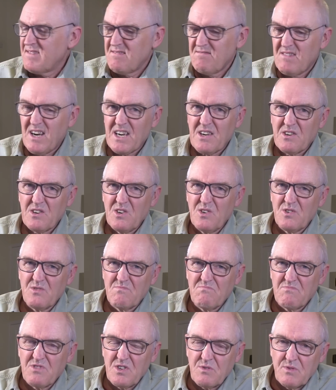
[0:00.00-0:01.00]
I could
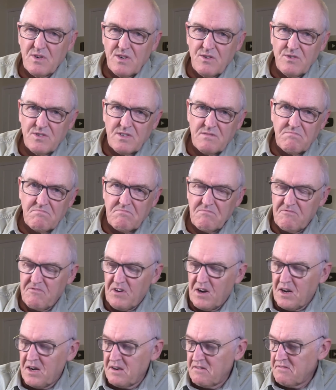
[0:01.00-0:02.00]
do with losing
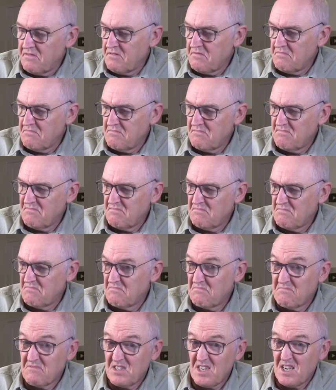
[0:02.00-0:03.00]
5
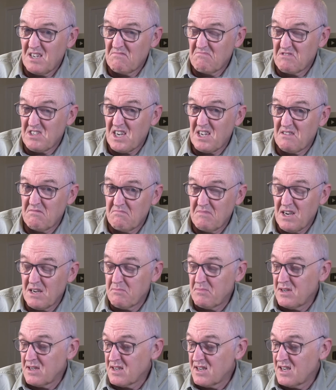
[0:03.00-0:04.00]
to 10
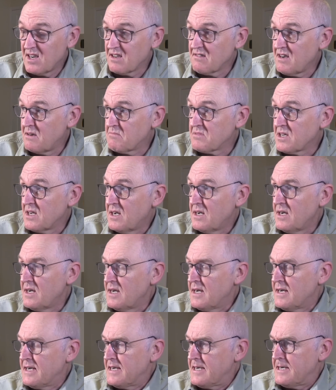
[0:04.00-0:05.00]
maybe kilograms.
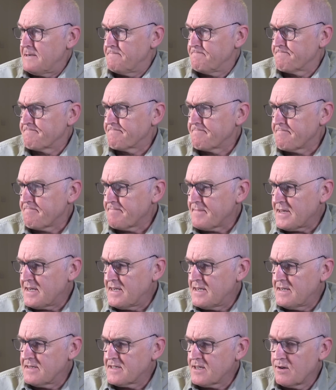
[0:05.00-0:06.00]
So
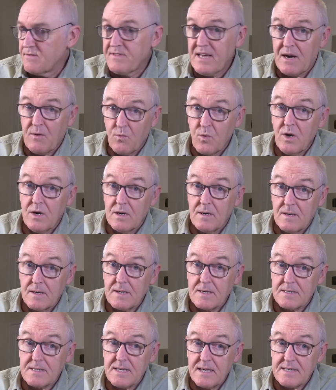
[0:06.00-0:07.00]
if that
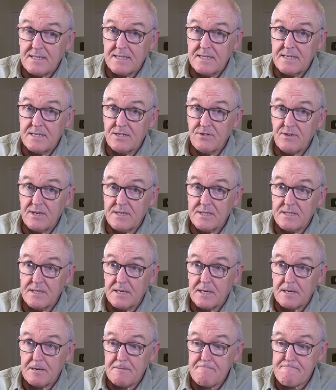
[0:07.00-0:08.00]
works, that's an
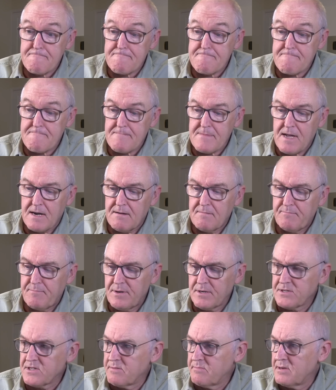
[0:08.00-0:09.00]
interesting
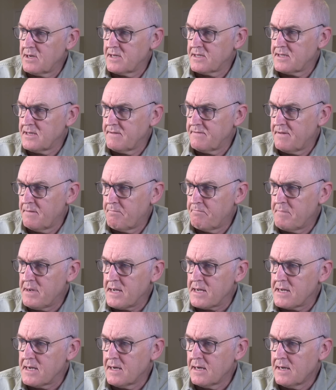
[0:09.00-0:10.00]
possibility for
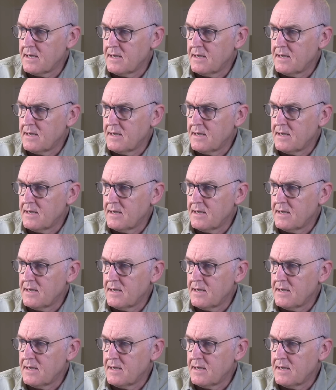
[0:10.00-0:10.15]
me,